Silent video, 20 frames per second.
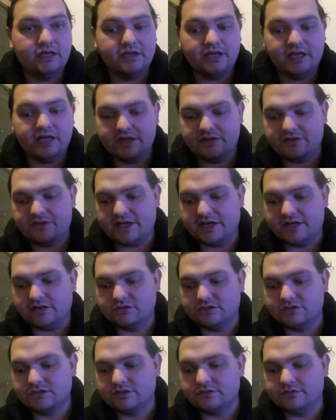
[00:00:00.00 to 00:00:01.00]
anything
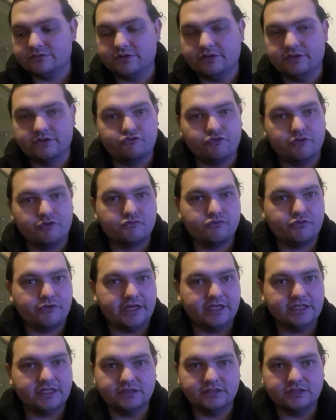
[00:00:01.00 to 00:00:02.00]
else like drip
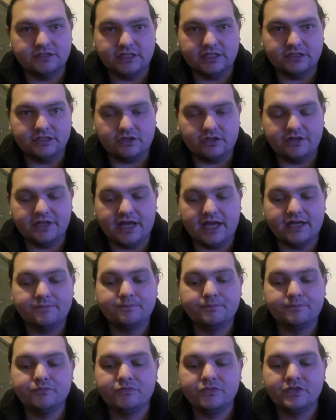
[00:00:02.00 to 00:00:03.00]
trays and things like that.
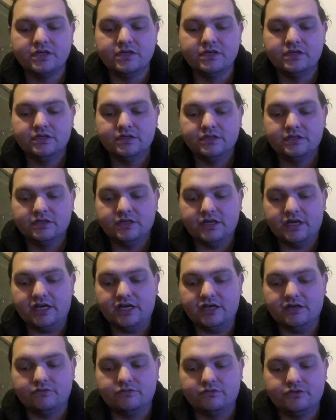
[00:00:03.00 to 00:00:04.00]

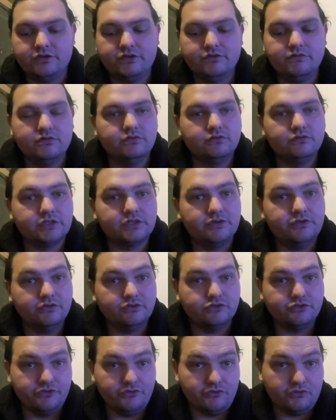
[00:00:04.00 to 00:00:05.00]
Do also
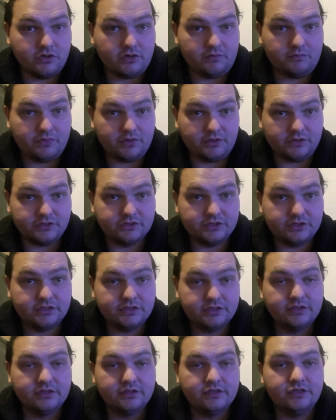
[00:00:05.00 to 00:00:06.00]
use new compost.
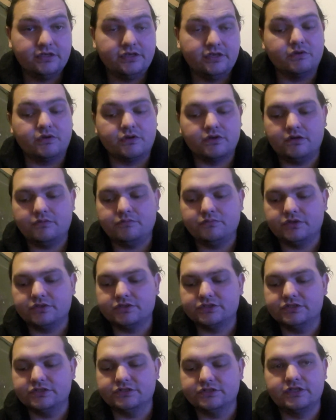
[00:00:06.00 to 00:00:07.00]
You want
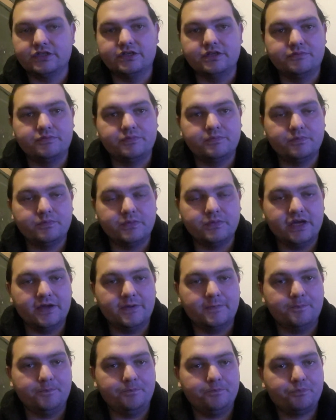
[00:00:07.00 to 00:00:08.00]
compost that's going
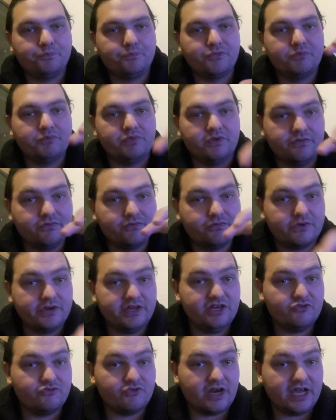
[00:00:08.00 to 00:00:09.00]
to be
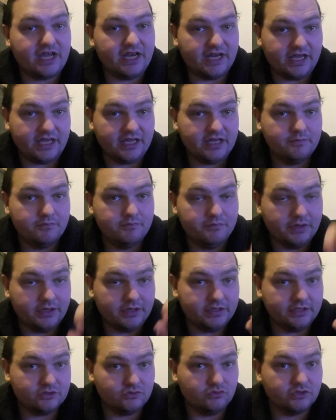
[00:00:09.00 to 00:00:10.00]
free draining but
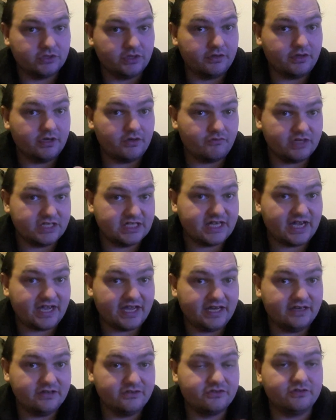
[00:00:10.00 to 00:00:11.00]
is also going to
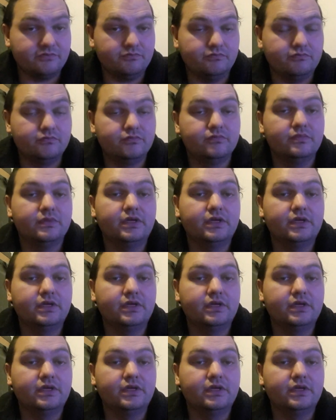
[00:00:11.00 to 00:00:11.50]
retain some